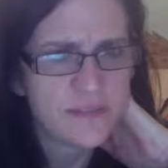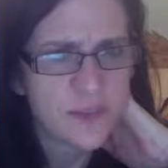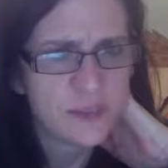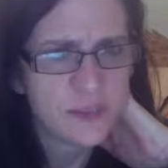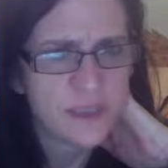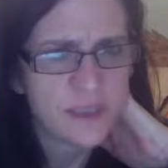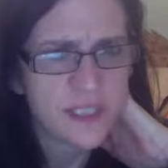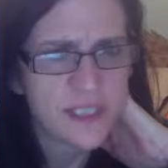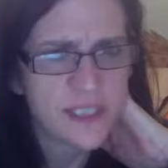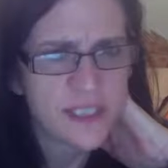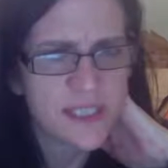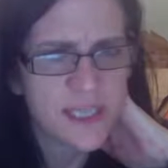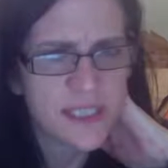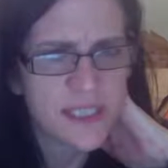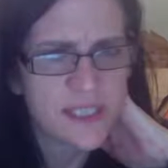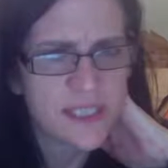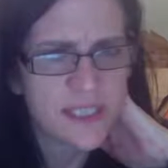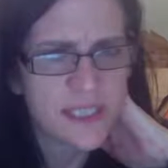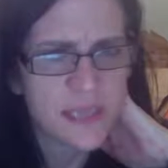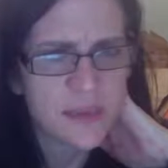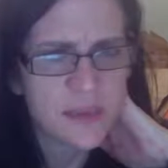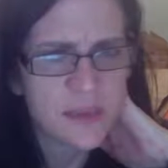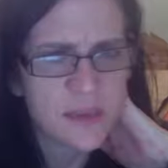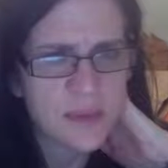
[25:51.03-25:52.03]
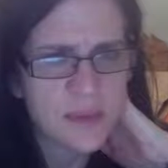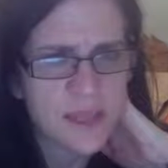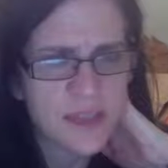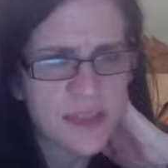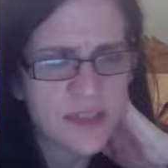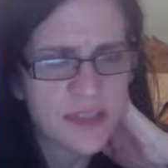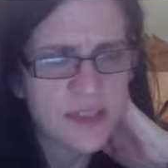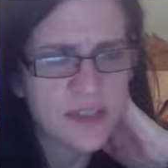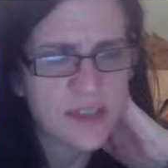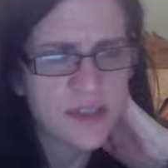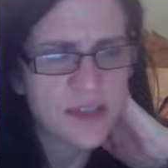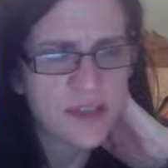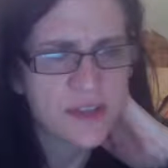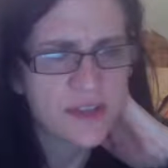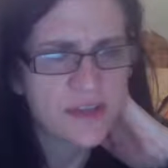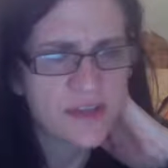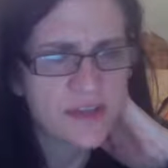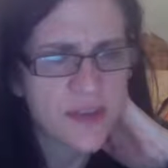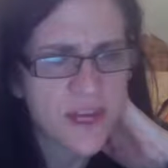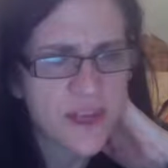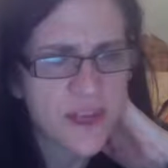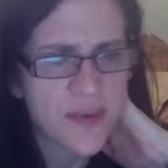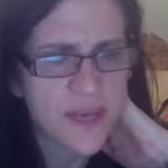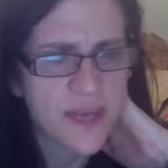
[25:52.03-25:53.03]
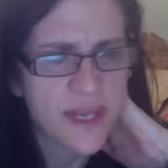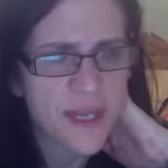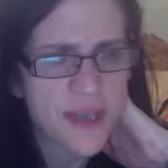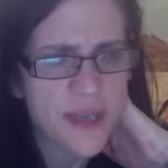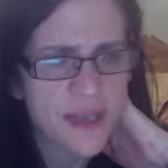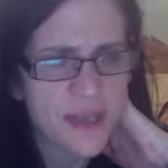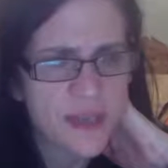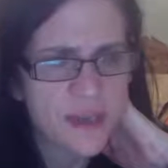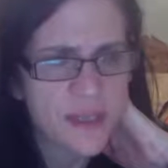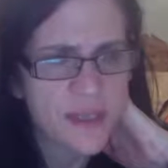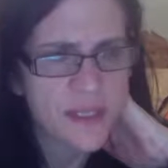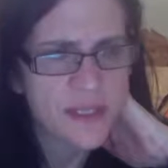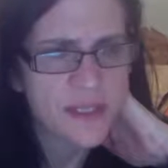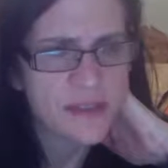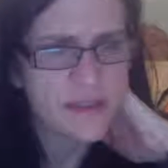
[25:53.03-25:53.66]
consent statement must include the following elements.